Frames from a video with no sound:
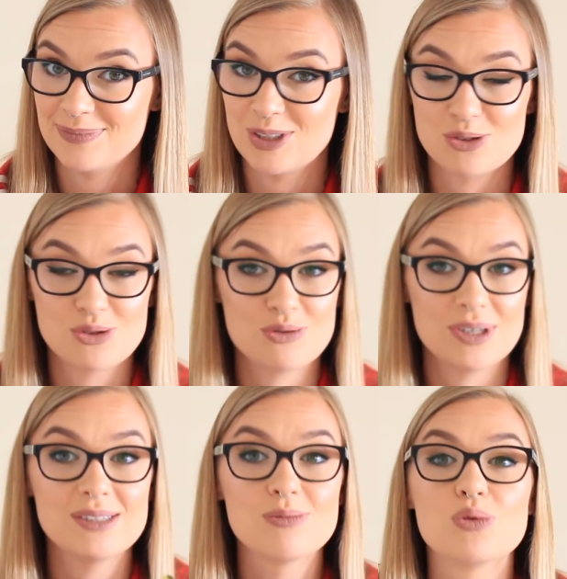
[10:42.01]
because
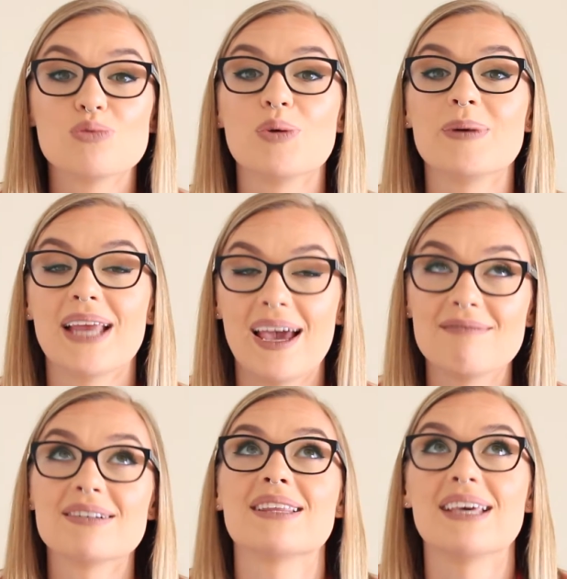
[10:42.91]
stress will ruin
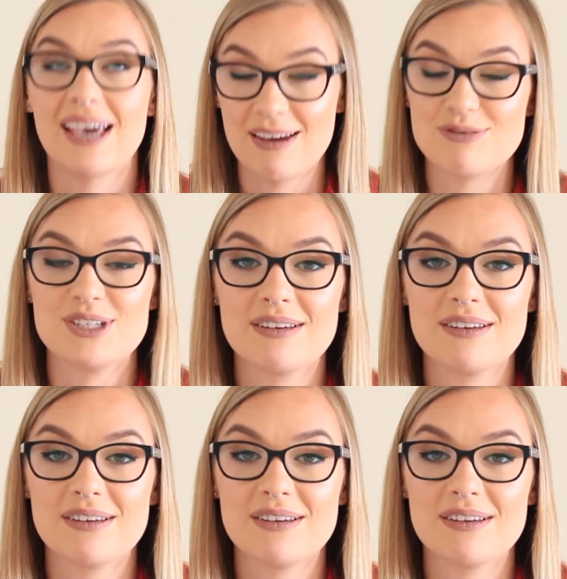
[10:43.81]
everything every